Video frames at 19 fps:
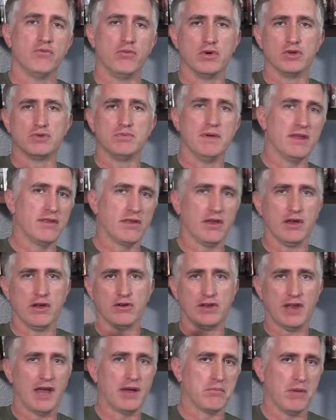which means that
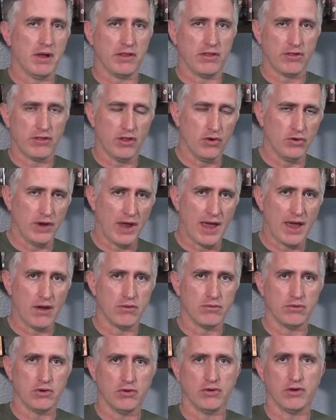your tank might slow
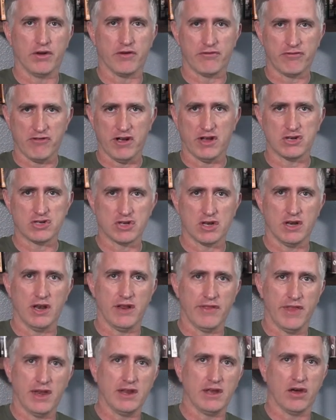down due to the friction
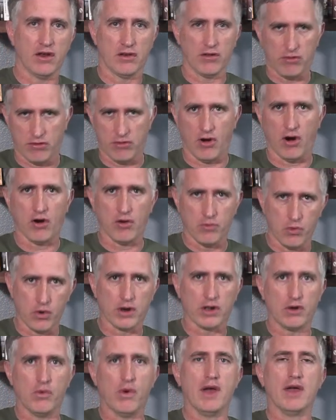and then you got to start
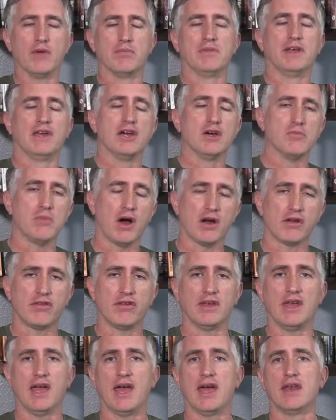work your way up the gearbox
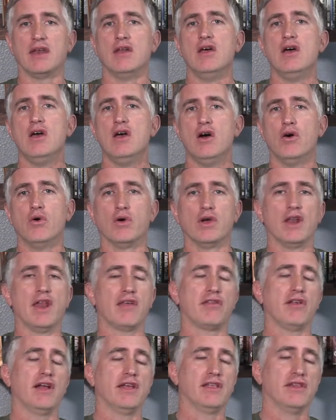again or you're
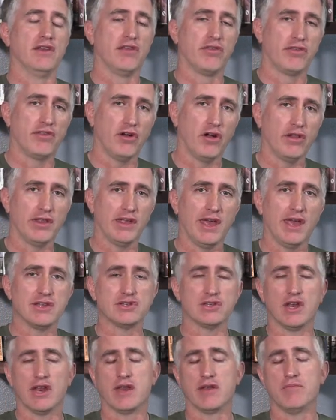less likely to stall the
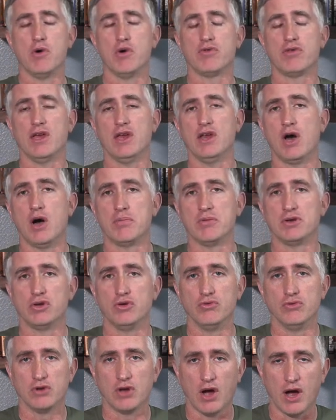engine at a most
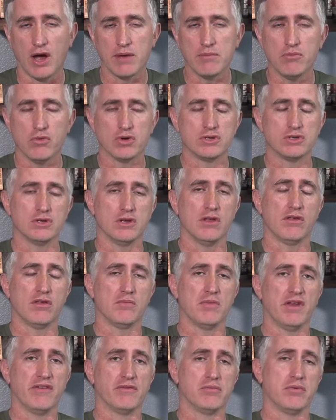inopportune time which is a
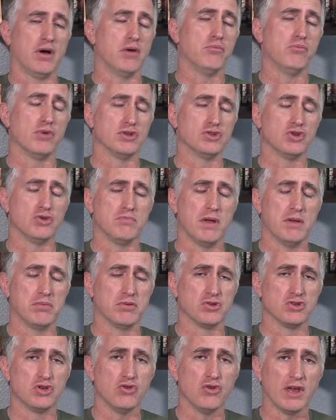bit of a problem when shoot, people
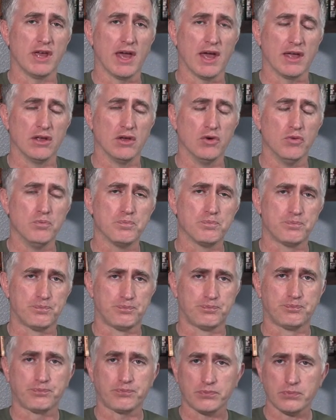are shooting at you
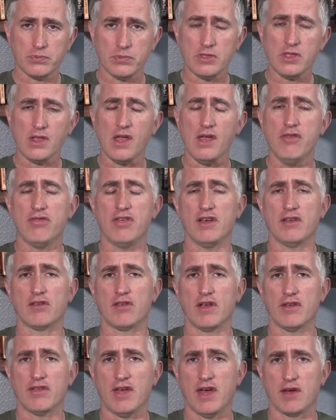and things
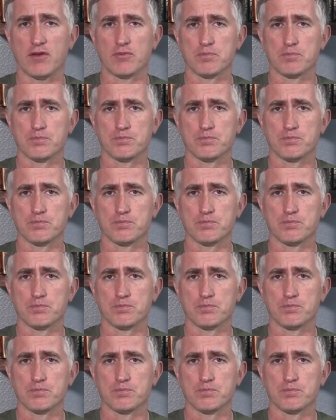like that